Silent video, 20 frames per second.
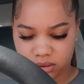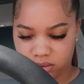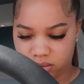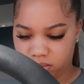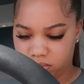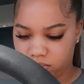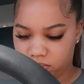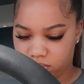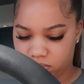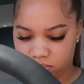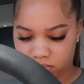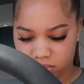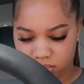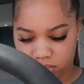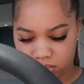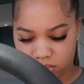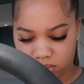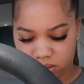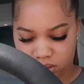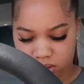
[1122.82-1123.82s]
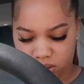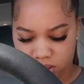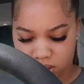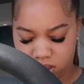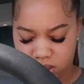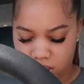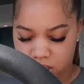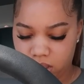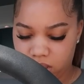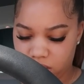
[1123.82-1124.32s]
oh
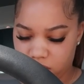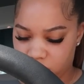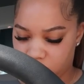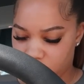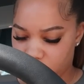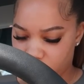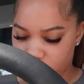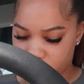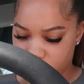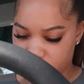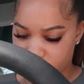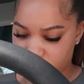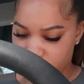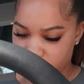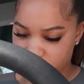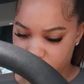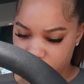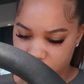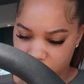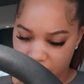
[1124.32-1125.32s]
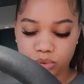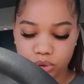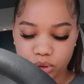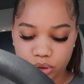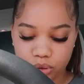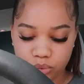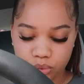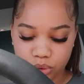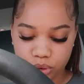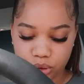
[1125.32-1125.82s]
oh jesus do
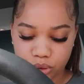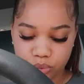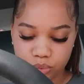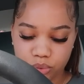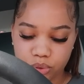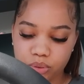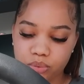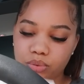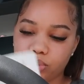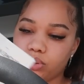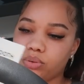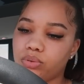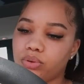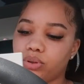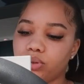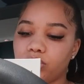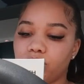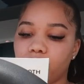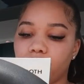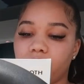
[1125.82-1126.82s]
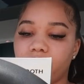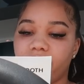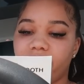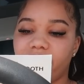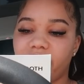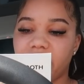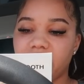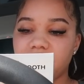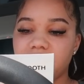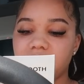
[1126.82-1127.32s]
do do do do do
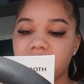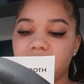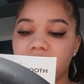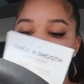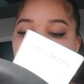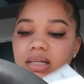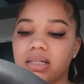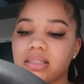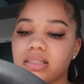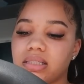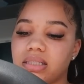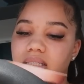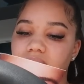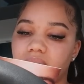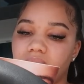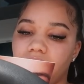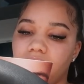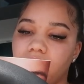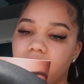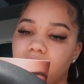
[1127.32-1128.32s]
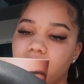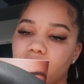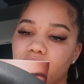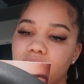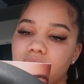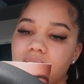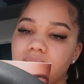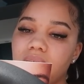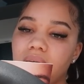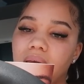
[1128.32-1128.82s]
fenty skin
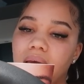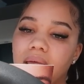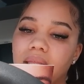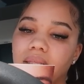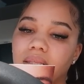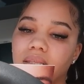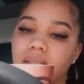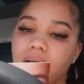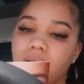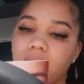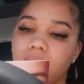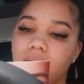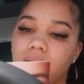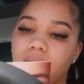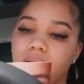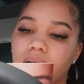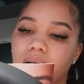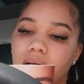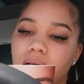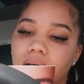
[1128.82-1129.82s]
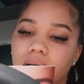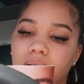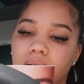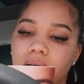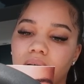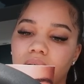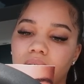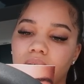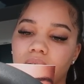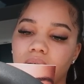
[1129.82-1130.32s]
just like i thought
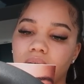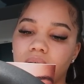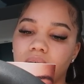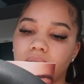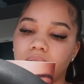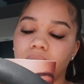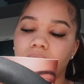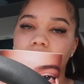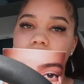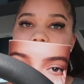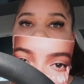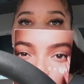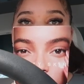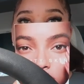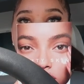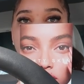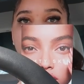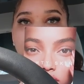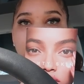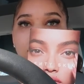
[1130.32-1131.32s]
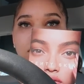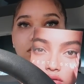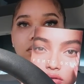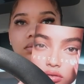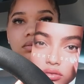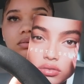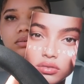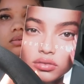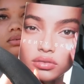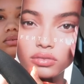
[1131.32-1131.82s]

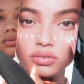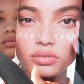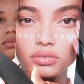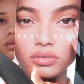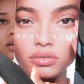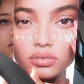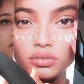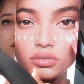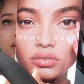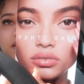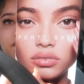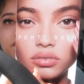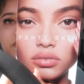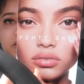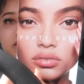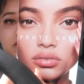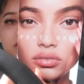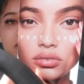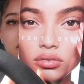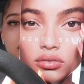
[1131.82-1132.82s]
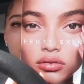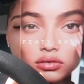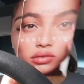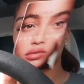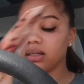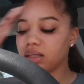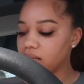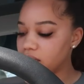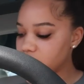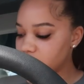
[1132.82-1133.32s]
Ooh, okay, Fenty.
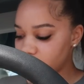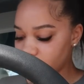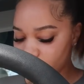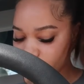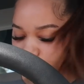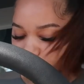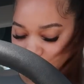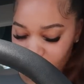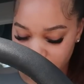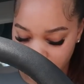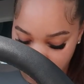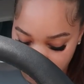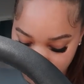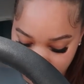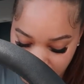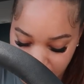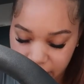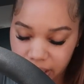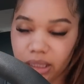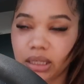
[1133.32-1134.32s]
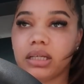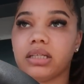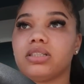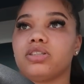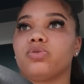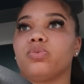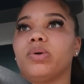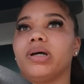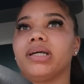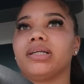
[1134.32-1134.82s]
It's a little PR package,
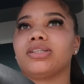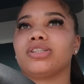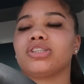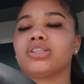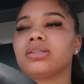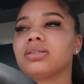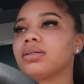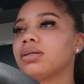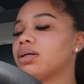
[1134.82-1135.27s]
which